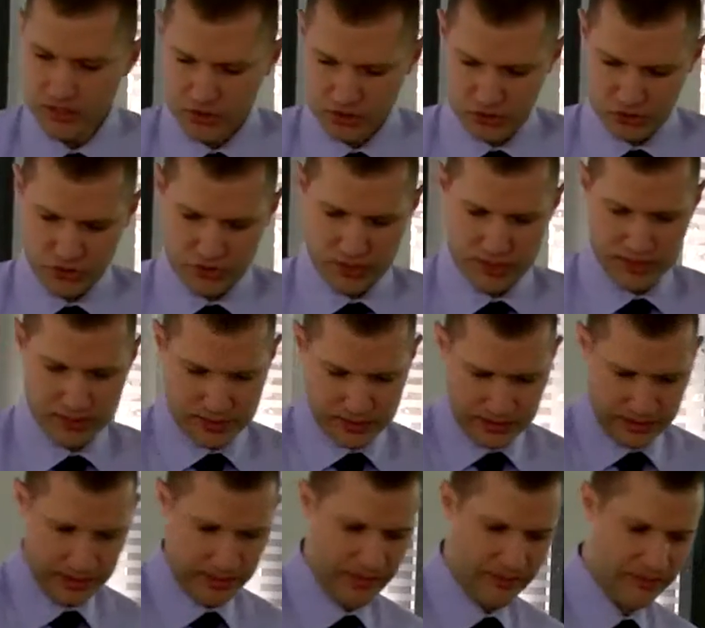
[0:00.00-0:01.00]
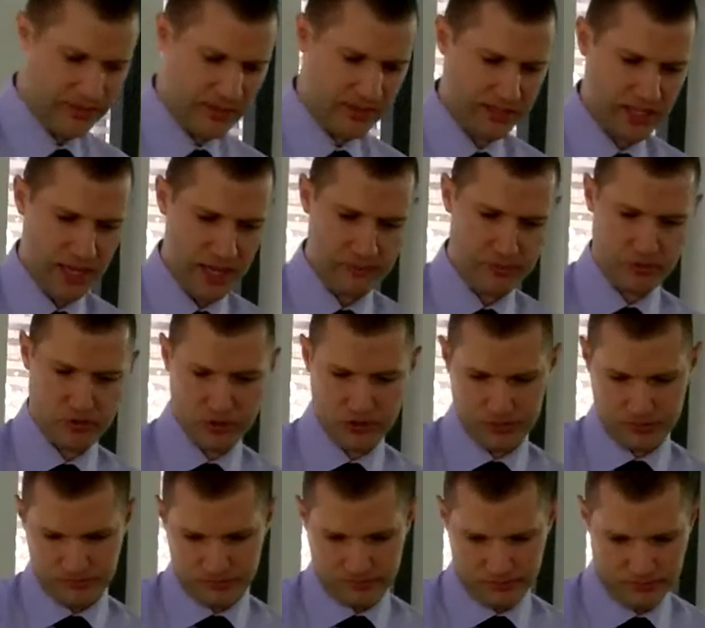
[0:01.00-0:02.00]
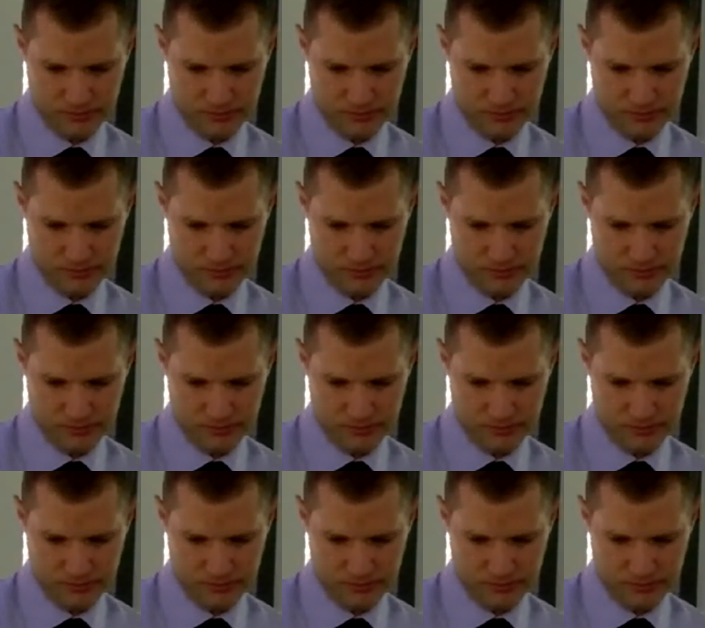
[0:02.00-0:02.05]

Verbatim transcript: So Jesus and 11 disciples,